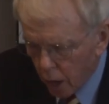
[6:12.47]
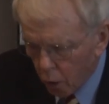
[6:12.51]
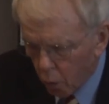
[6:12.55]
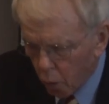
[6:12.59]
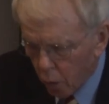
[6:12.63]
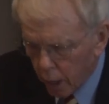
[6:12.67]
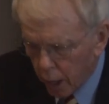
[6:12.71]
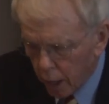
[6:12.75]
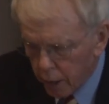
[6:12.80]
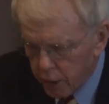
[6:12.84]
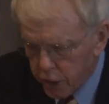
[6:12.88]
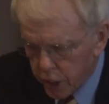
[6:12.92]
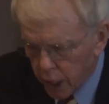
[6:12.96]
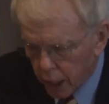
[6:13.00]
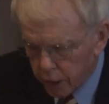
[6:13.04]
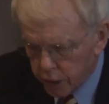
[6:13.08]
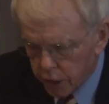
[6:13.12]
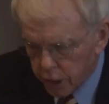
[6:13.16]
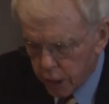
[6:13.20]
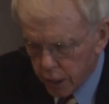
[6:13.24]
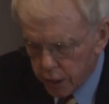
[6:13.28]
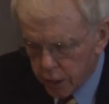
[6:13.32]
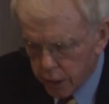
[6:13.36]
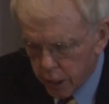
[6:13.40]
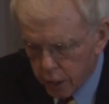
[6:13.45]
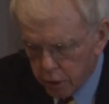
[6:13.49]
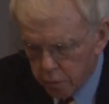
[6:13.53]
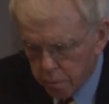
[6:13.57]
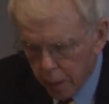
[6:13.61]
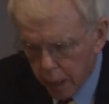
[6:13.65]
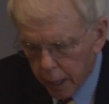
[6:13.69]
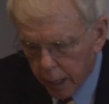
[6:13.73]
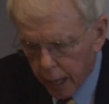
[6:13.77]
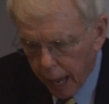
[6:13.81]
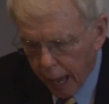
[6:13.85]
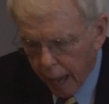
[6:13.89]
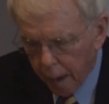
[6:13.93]
when a justice has
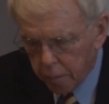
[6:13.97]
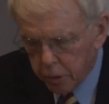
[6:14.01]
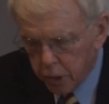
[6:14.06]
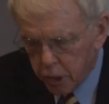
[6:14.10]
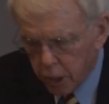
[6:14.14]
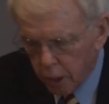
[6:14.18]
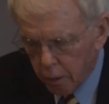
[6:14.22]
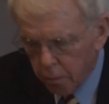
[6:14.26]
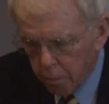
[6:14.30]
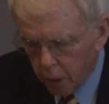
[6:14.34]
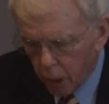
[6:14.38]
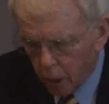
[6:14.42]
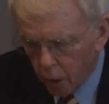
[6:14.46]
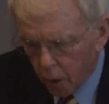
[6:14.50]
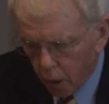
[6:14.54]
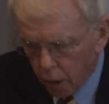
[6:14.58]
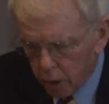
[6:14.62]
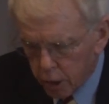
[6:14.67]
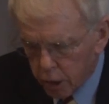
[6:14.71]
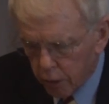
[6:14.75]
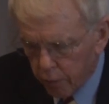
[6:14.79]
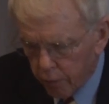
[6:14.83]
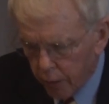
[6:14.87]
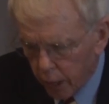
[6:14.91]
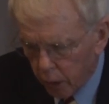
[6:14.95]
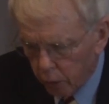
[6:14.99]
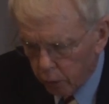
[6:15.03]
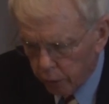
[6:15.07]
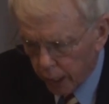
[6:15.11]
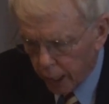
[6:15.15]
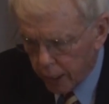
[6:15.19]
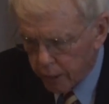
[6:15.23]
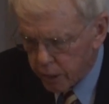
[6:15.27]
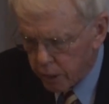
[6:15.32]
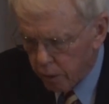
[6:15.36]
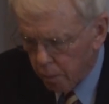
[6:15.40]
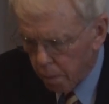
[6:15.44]
been absent because of
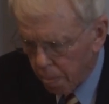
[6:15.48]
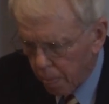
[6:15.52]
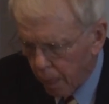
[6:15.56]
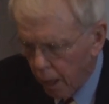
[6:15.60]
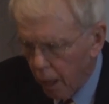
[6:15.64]
illness.